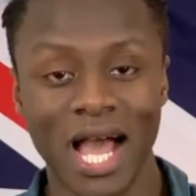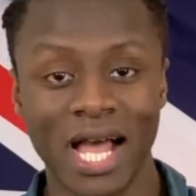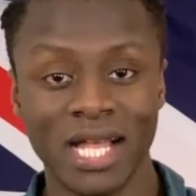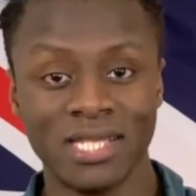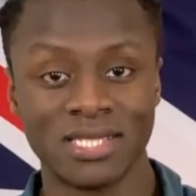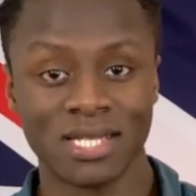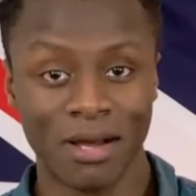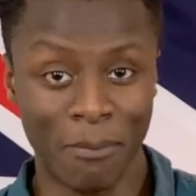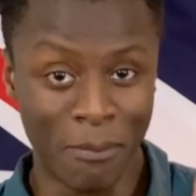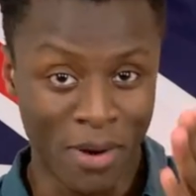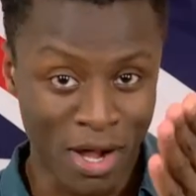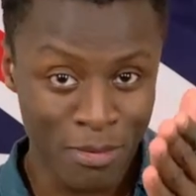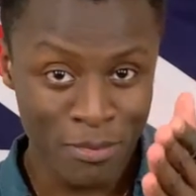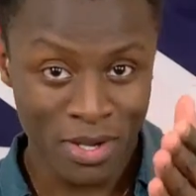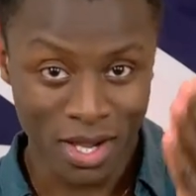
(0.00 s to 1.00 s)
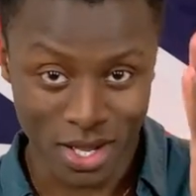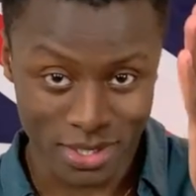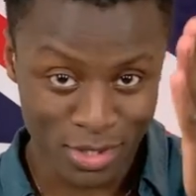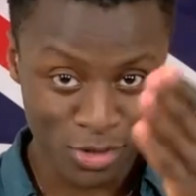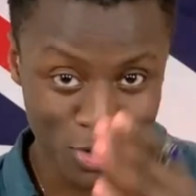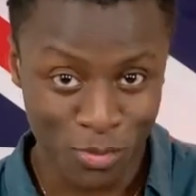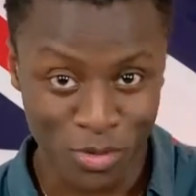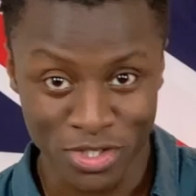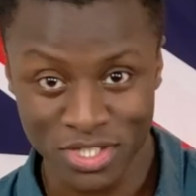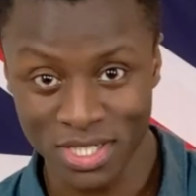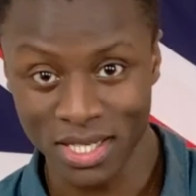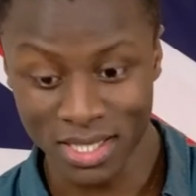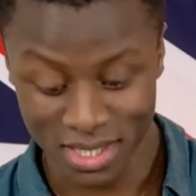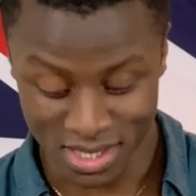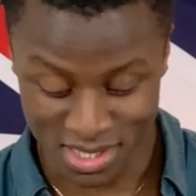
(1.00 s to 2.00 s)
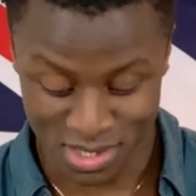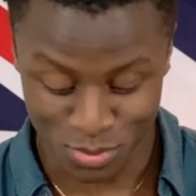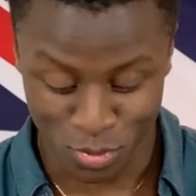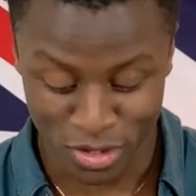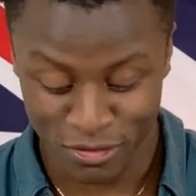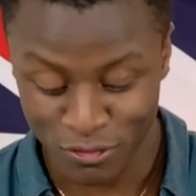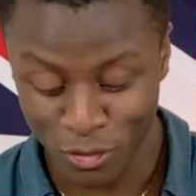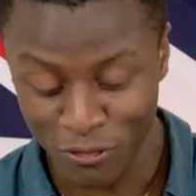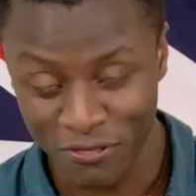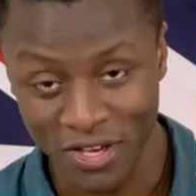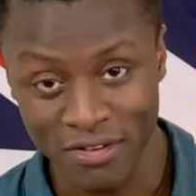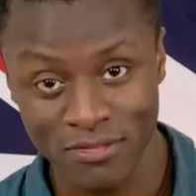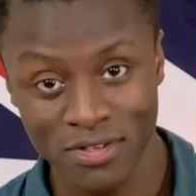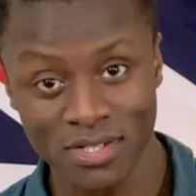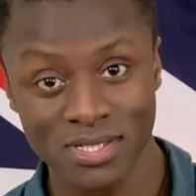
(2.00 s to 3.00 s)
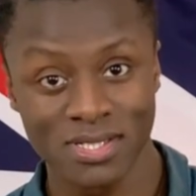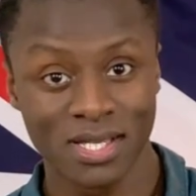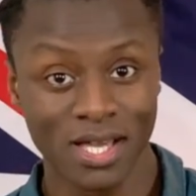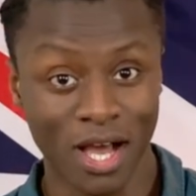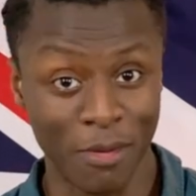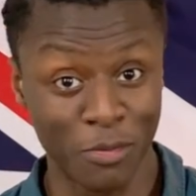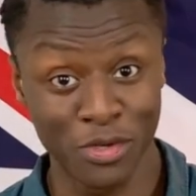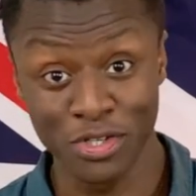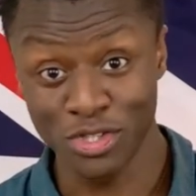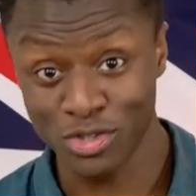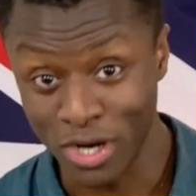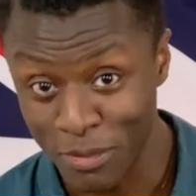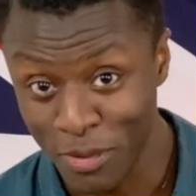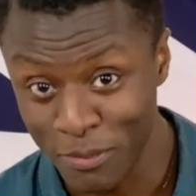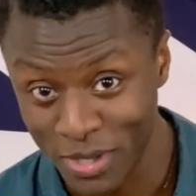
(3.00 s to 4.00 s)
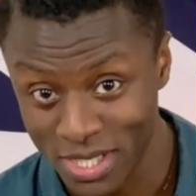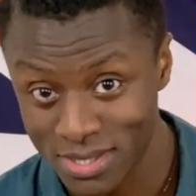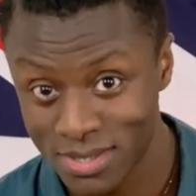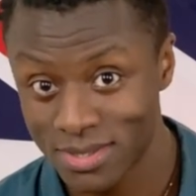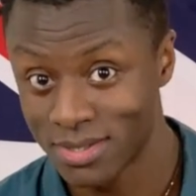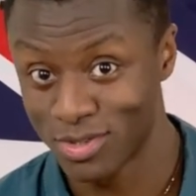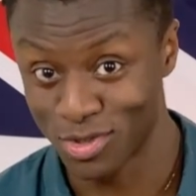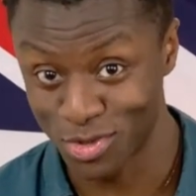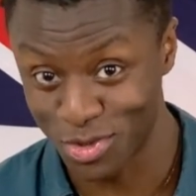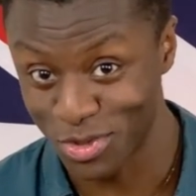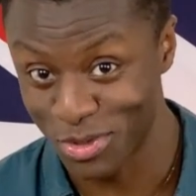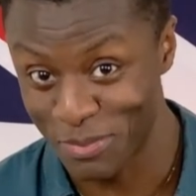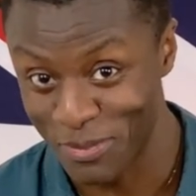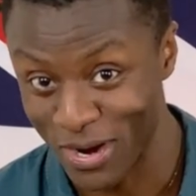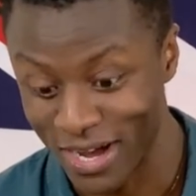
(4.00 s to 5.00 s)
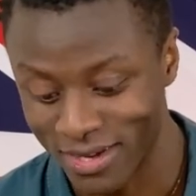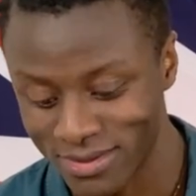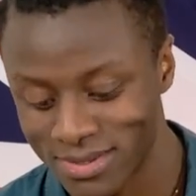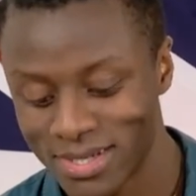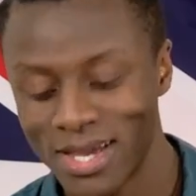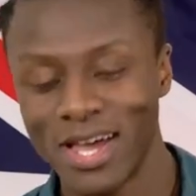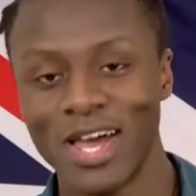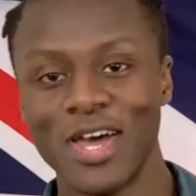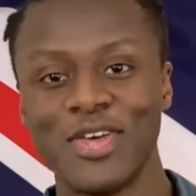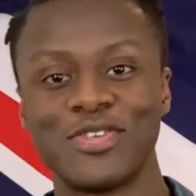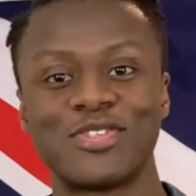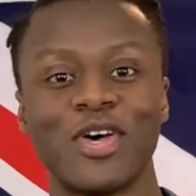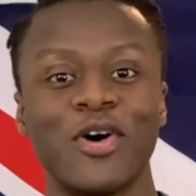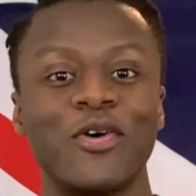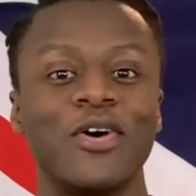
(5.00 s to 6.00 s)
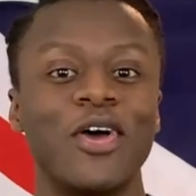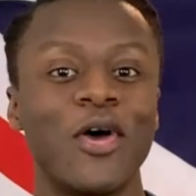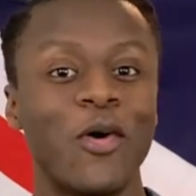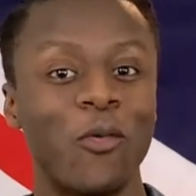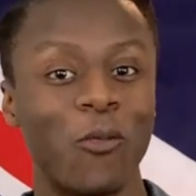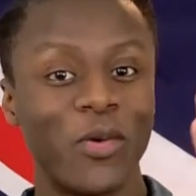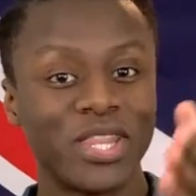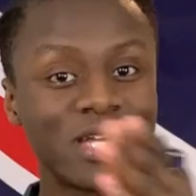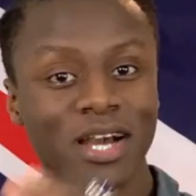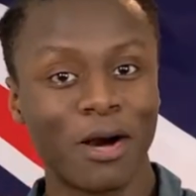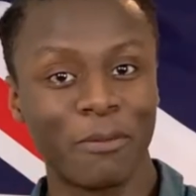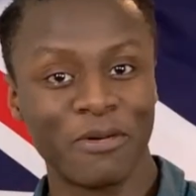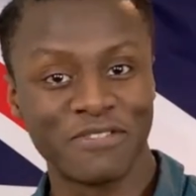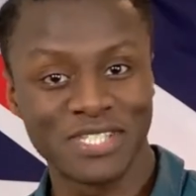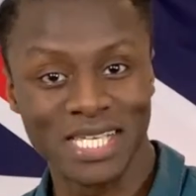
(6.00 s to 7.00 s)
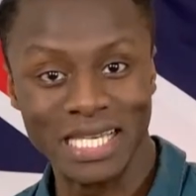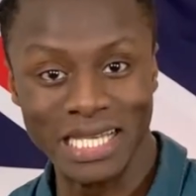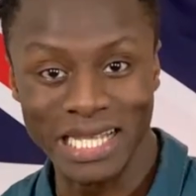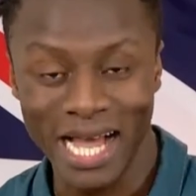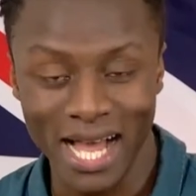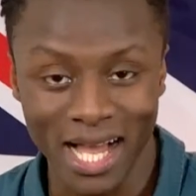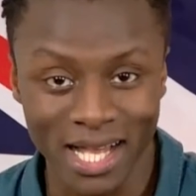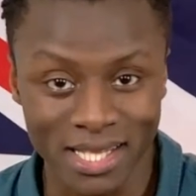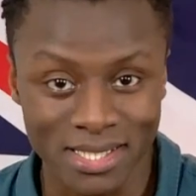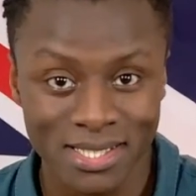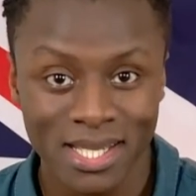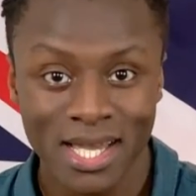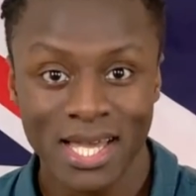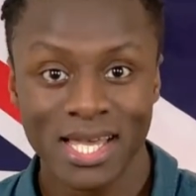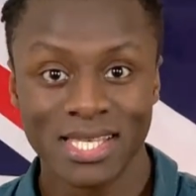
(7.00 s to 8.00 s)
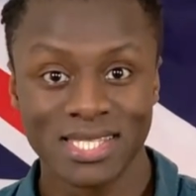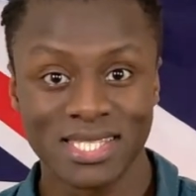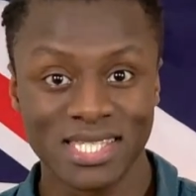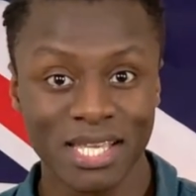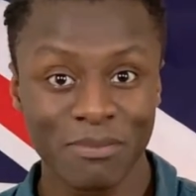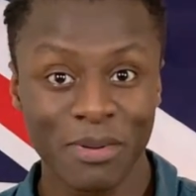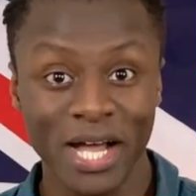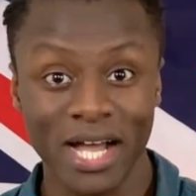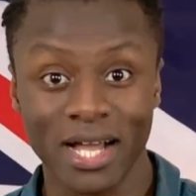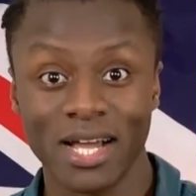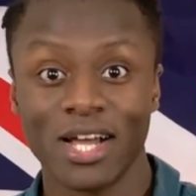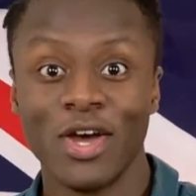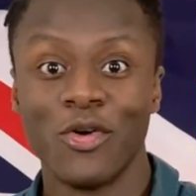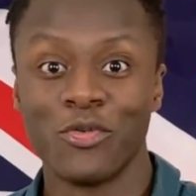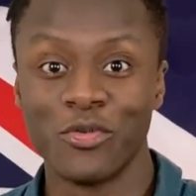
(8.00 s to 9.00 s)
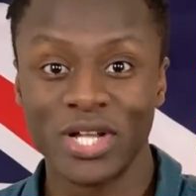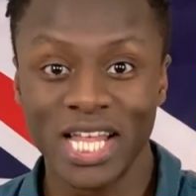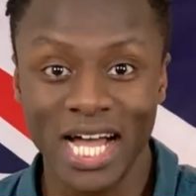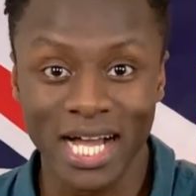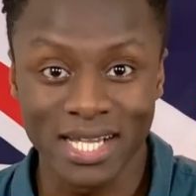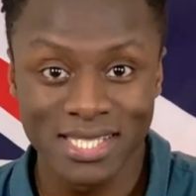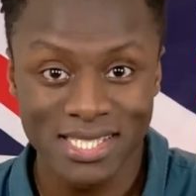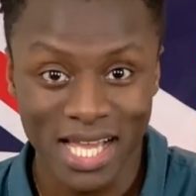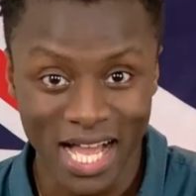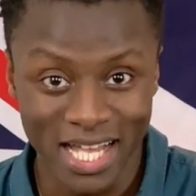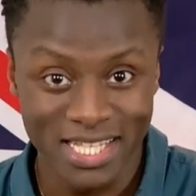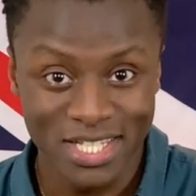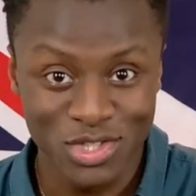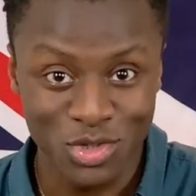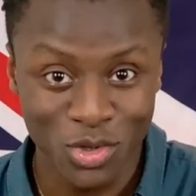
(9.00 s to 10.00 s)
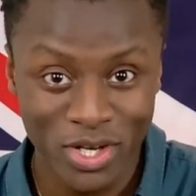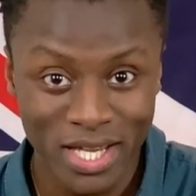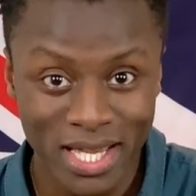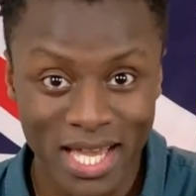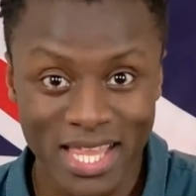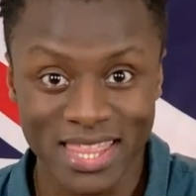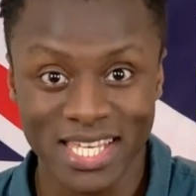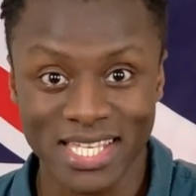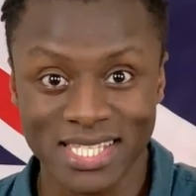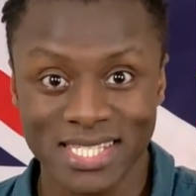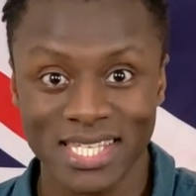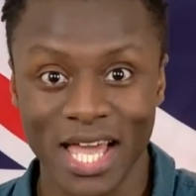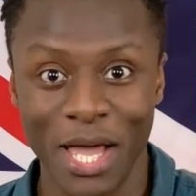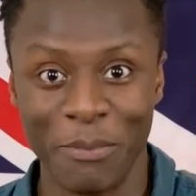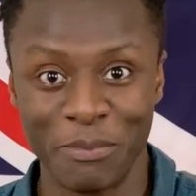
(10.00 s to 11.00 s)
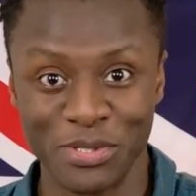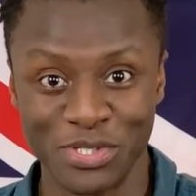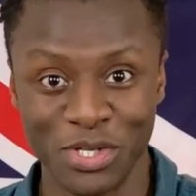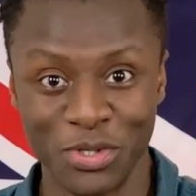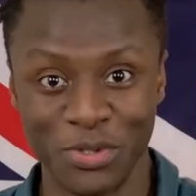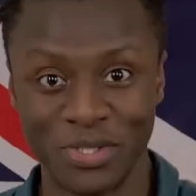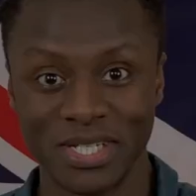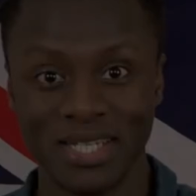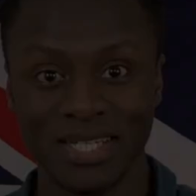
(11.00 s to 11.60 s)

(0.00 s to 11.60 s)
And Mum, I know you're watching. This is one of your favorites. I'm going to try my best to do you proud. So with a cup of tea in hand, sit back, relax, and enjoy this episode.